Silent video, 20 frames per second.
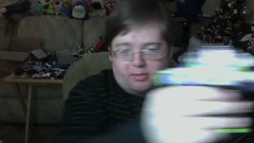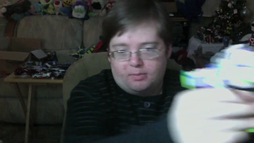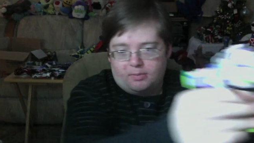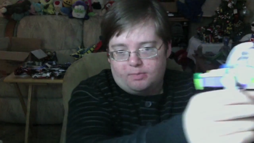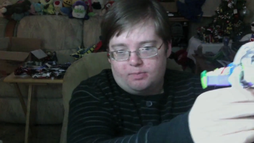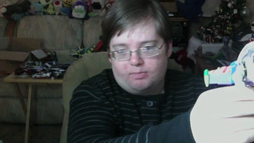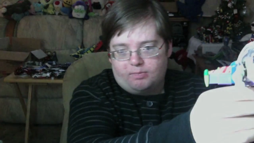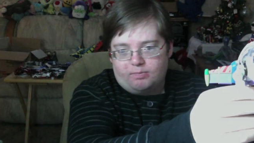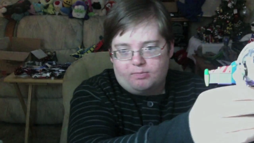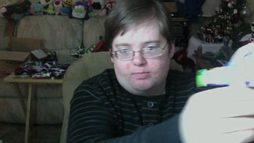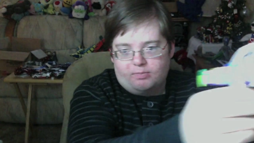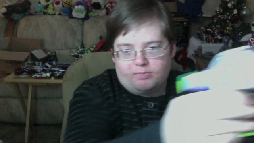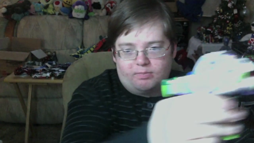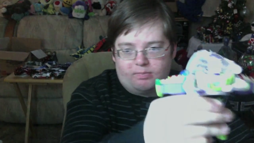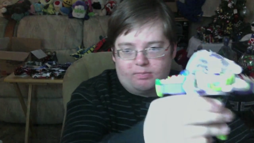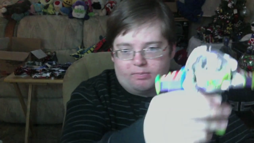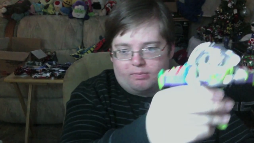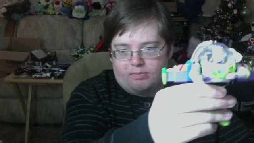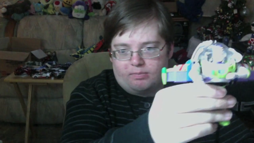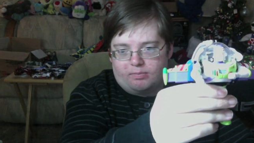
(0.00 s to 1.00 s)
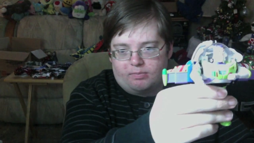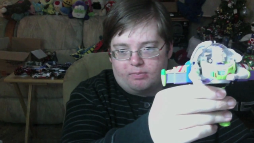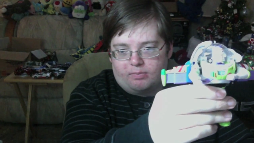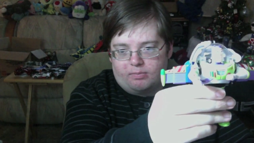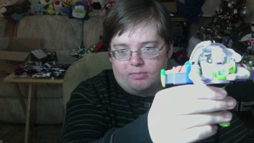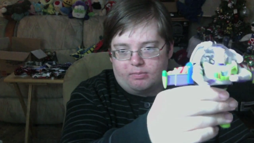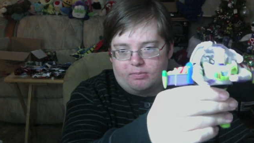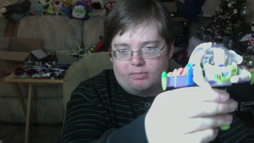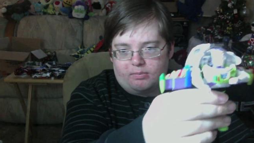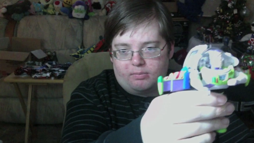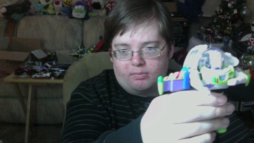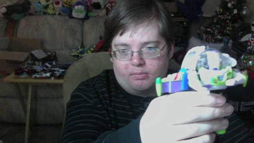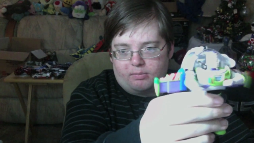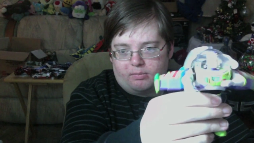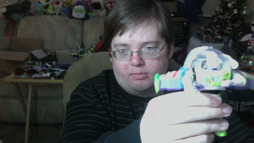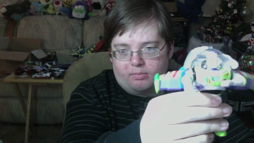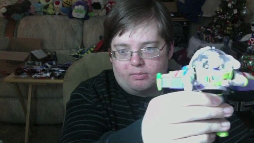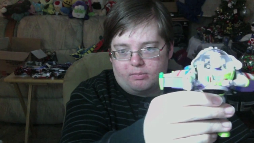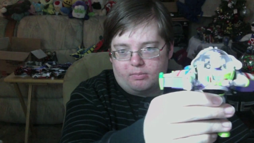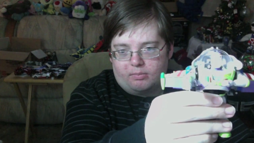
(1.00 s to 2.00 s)

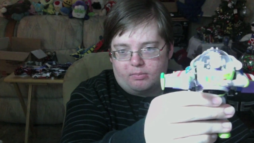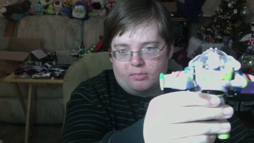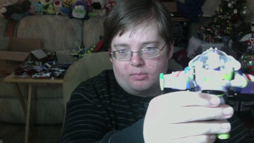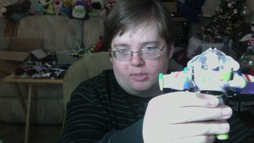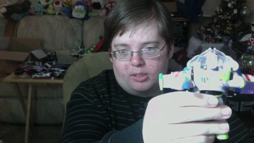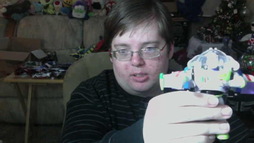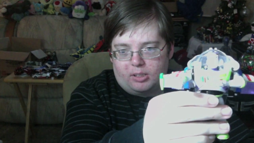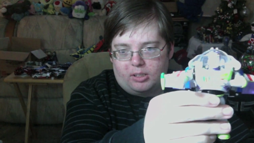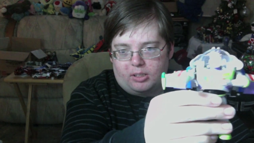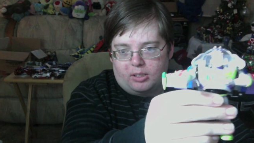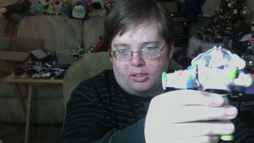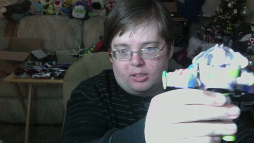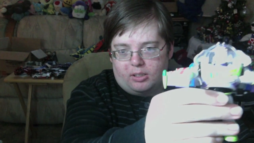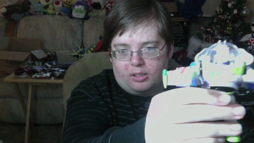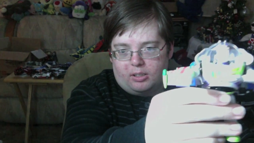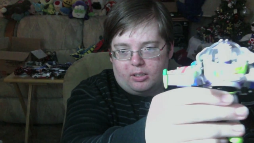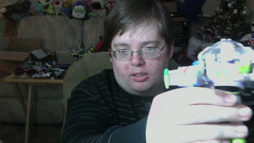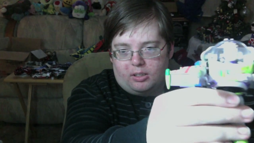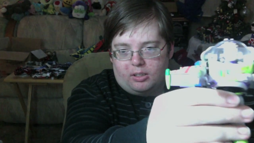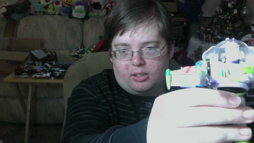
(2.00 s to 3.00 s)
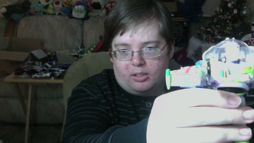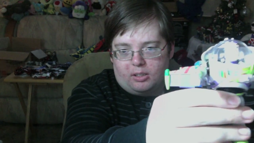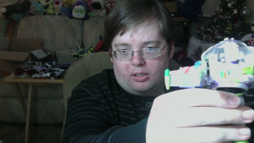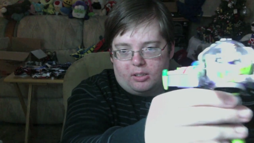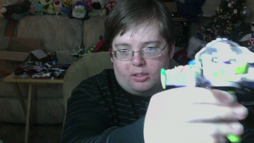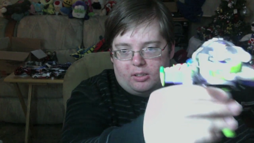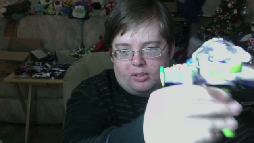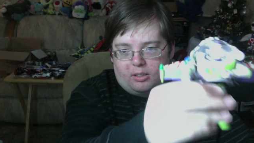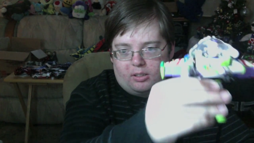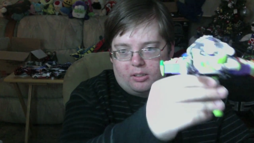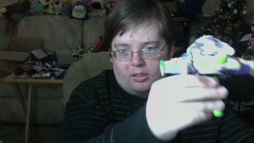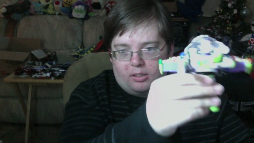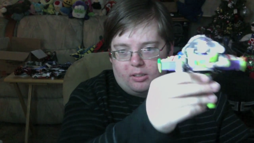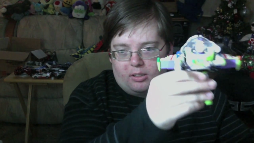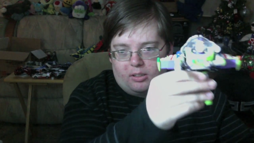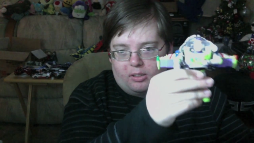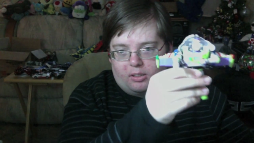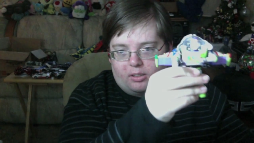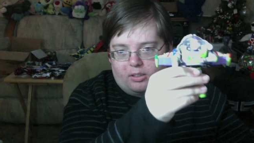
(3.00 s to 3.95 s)
Nobody speaks.